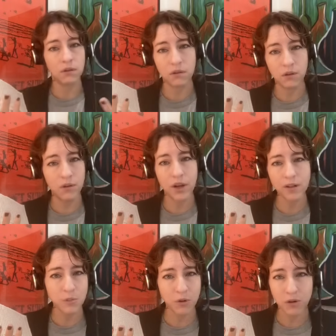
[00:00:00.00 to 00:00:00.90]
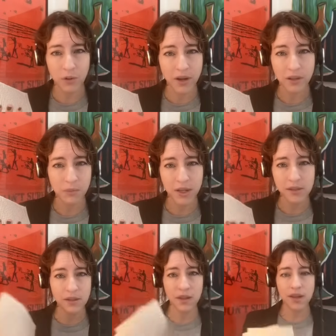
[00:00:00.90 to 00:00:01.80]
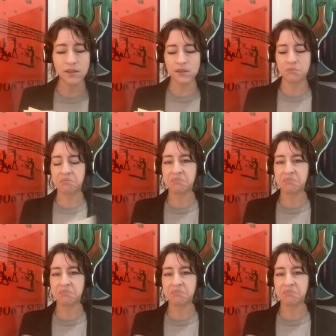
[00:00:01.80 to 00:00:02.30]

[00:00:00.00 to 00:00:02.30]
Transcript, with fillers: you're an expert, right, on the Manson case.